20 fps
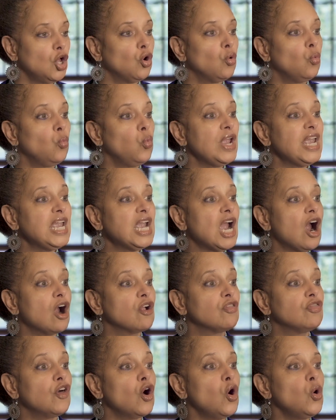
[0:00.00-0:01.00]
We
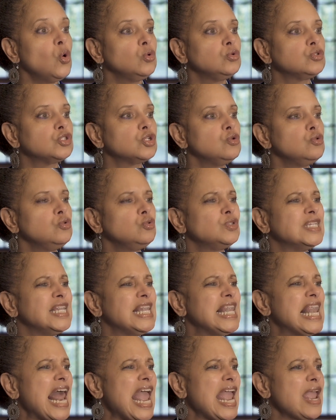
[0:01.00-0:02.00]
are those whose
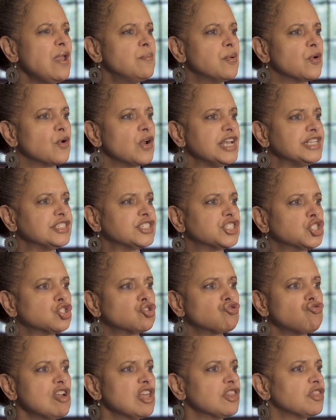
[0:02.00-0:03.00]
labor and
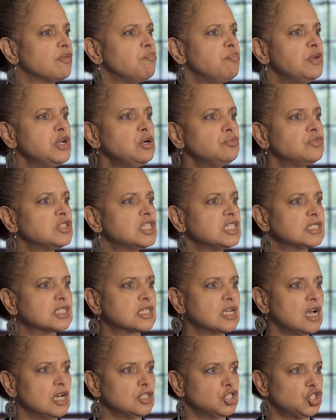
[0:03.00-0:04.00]
strength built this
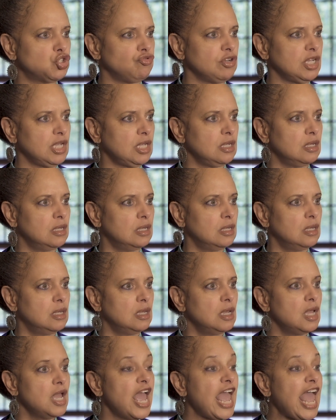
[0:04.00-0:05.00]
country,
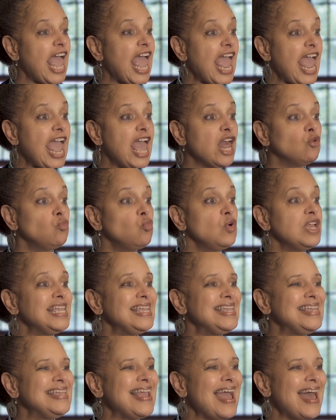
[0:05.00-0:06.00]
and we
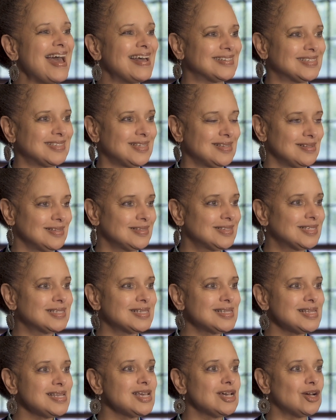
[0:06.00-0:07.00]
yet
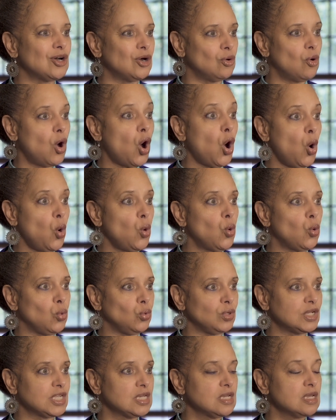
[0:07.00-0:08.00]
still
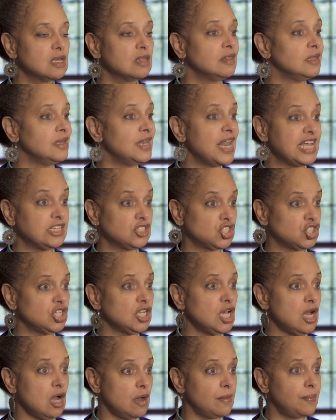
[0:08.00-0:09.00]
hold the
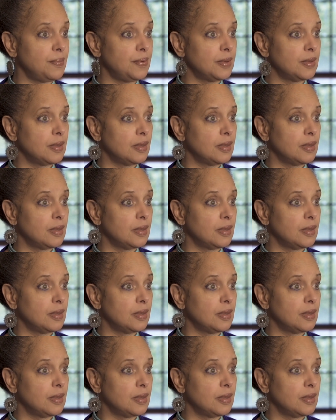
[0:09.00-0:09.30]
nation up.